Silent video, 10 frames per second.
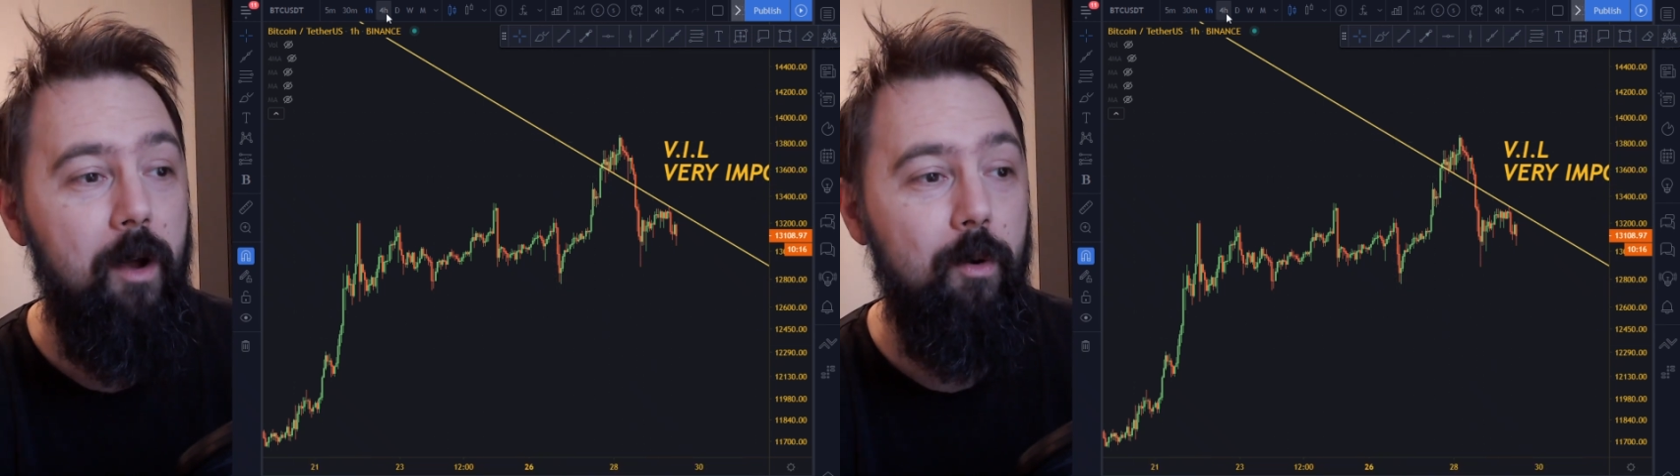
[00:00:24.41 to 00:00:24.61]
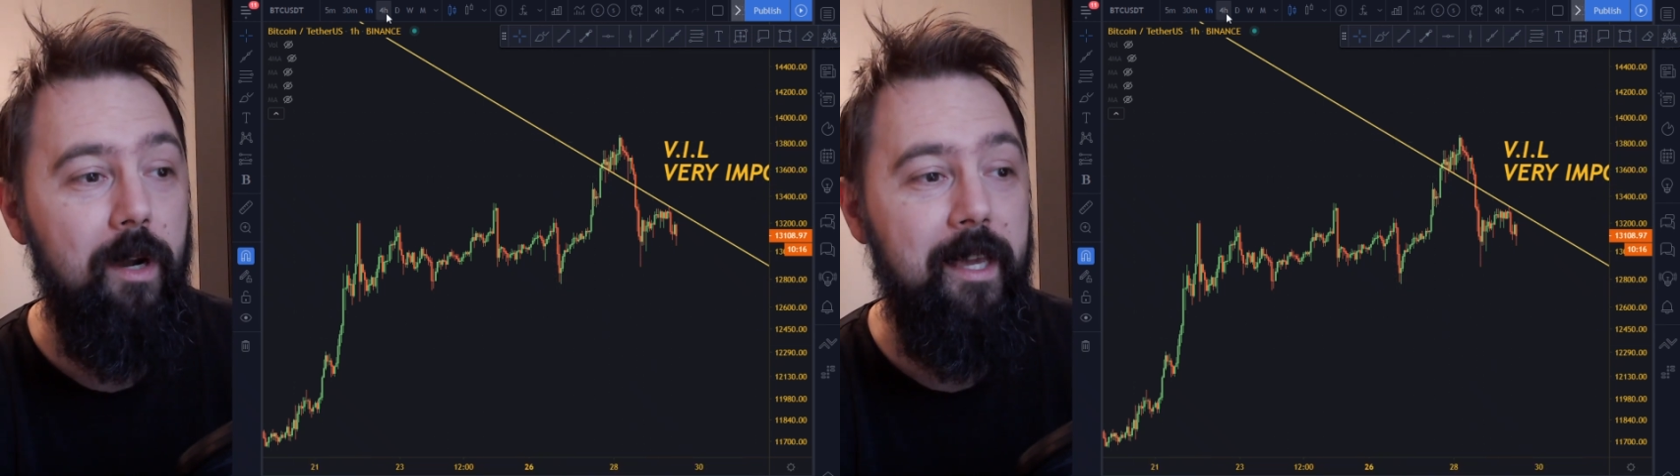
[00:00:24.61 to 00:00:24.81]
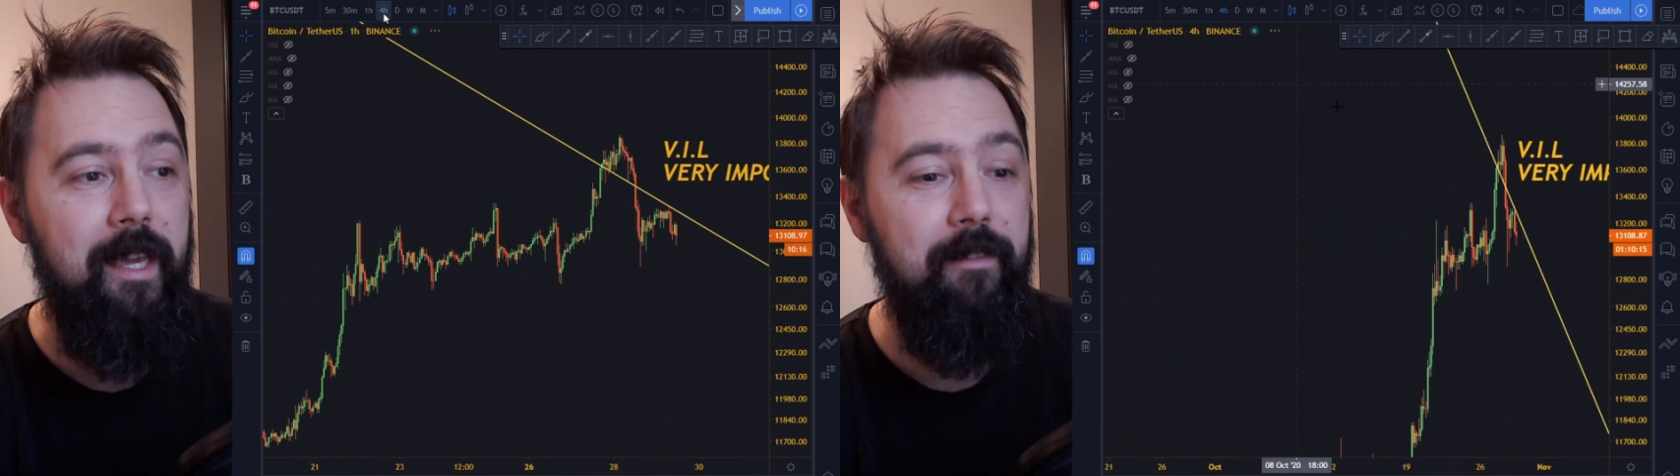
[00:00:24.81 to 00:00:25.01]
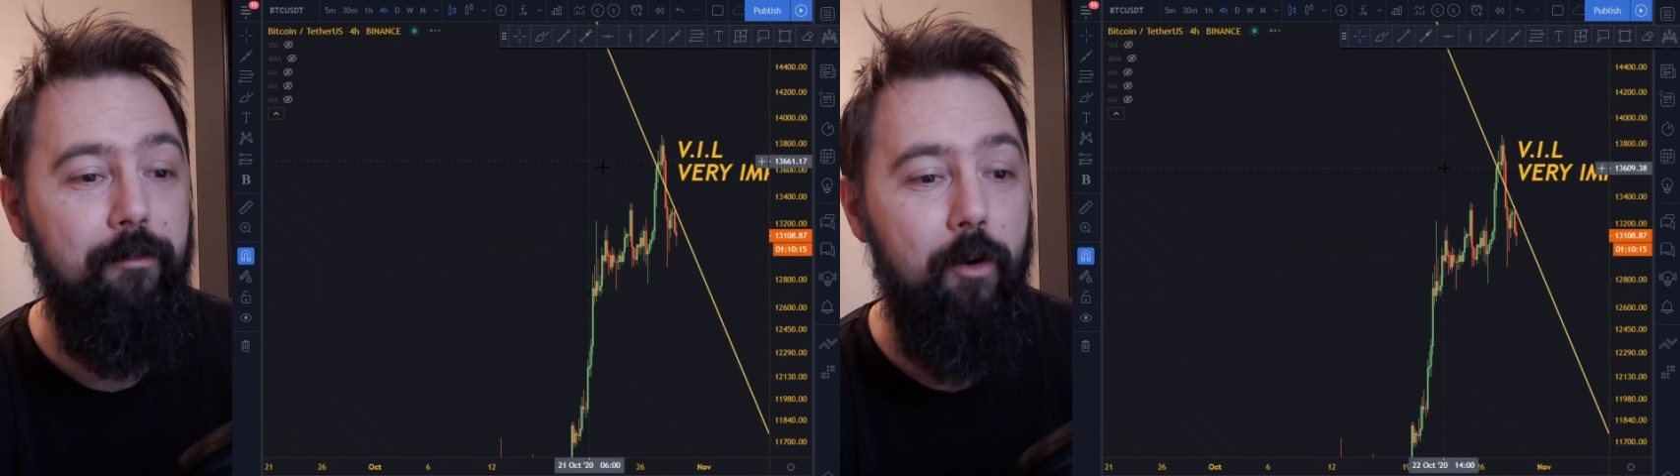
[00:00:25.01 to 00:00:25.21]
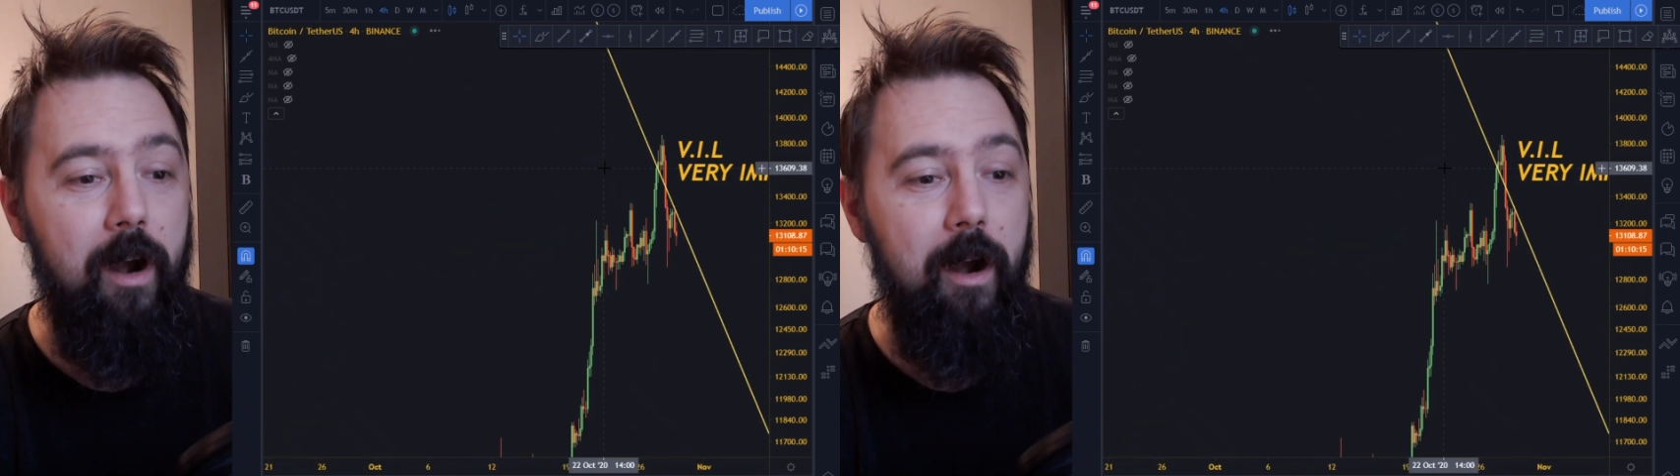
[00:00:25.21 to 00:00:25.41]
hourly,
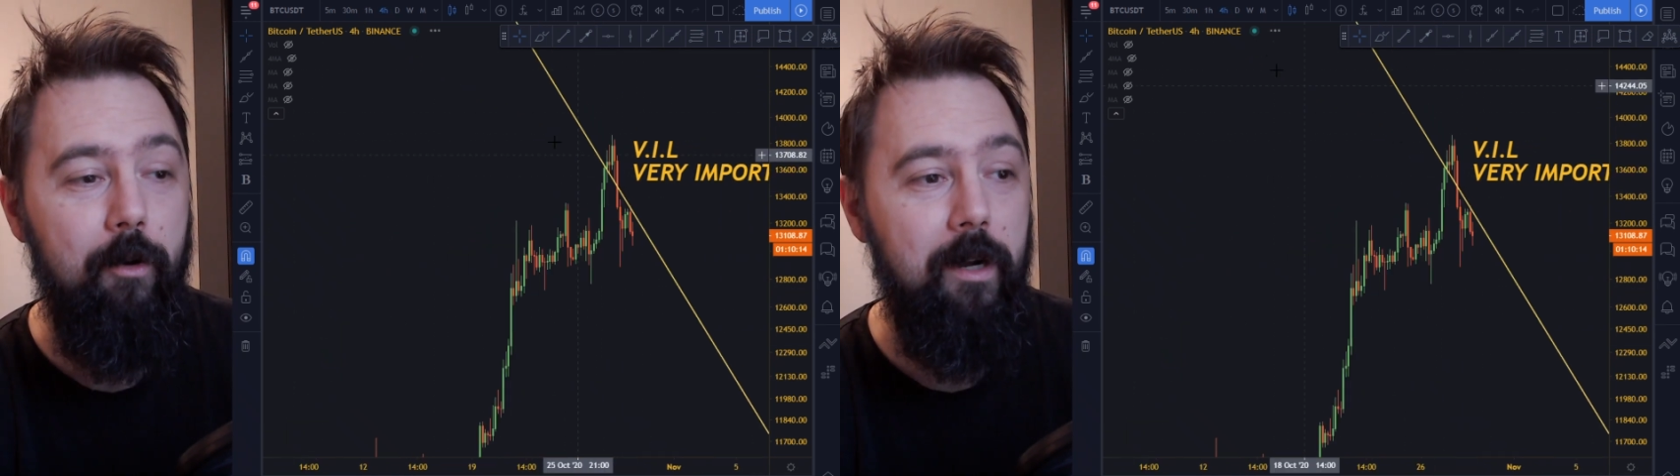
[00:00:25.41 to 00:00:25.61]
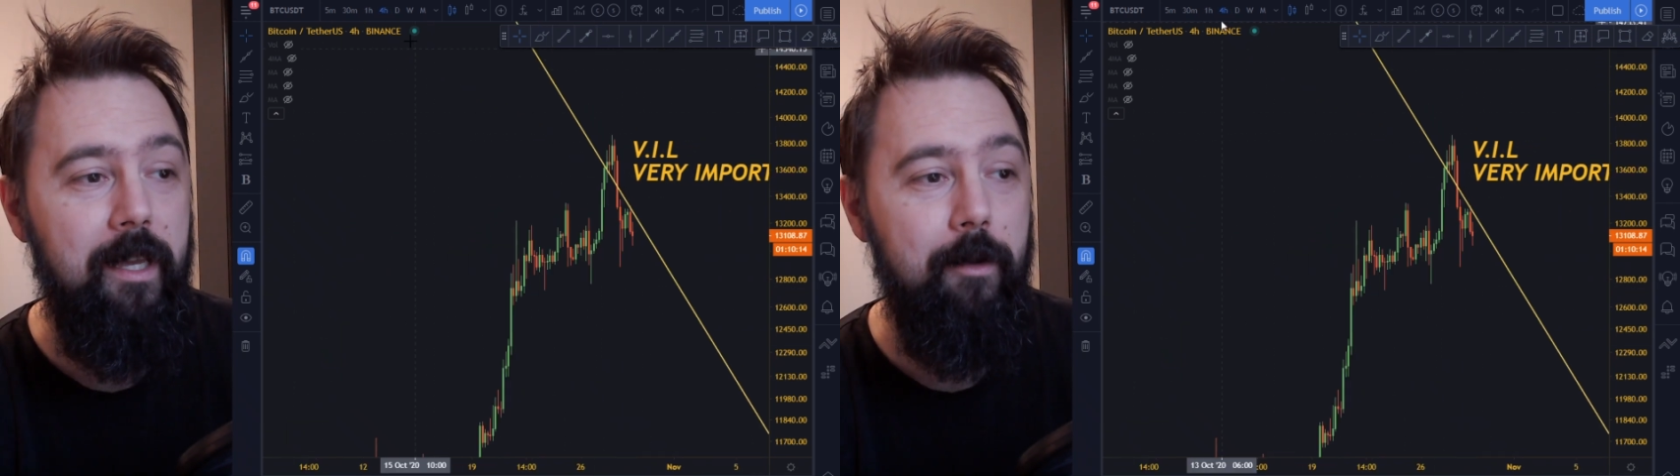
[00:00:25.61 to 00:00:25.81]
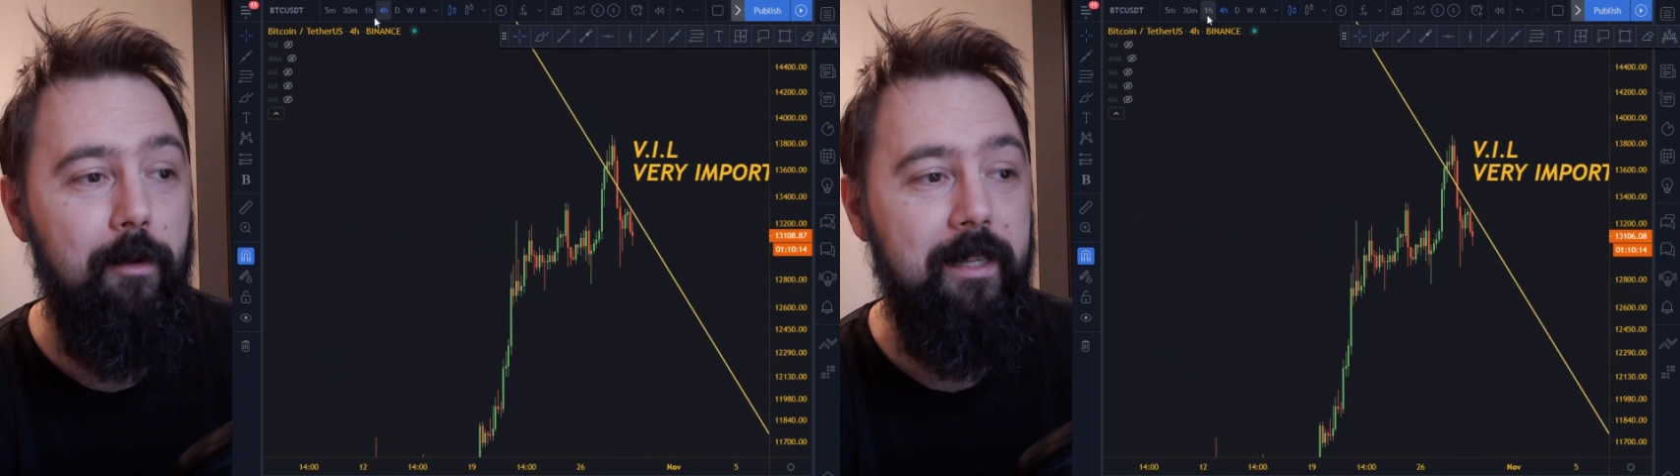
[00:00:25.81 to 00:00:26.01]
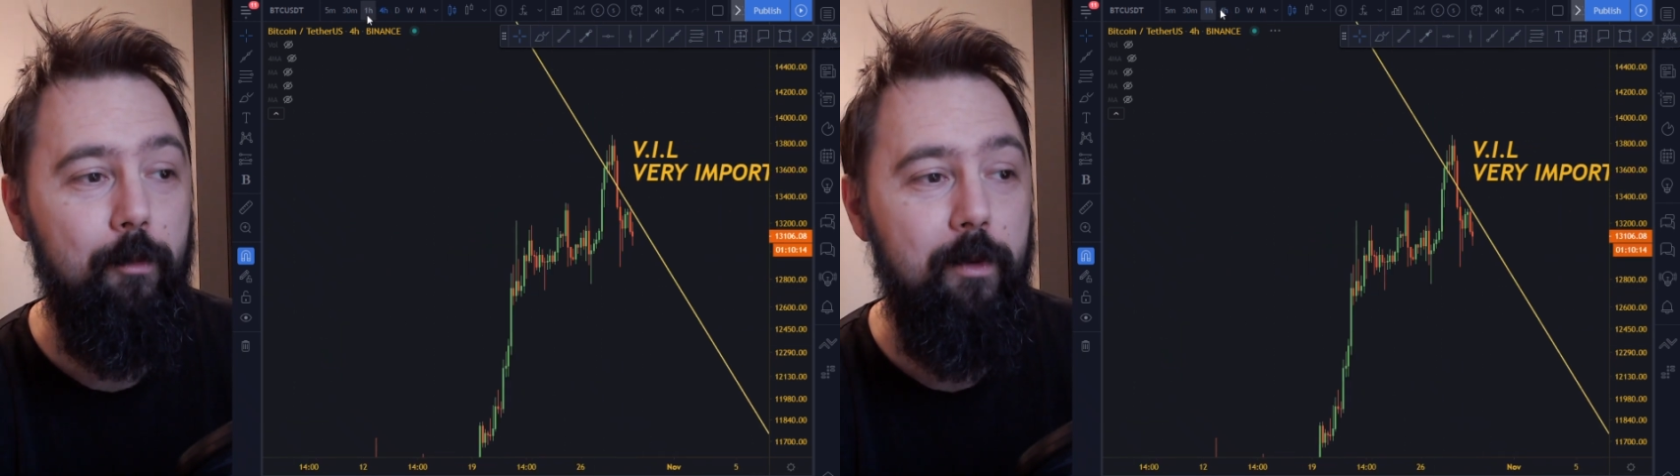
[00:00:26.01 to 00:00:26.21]
4 hourly, right?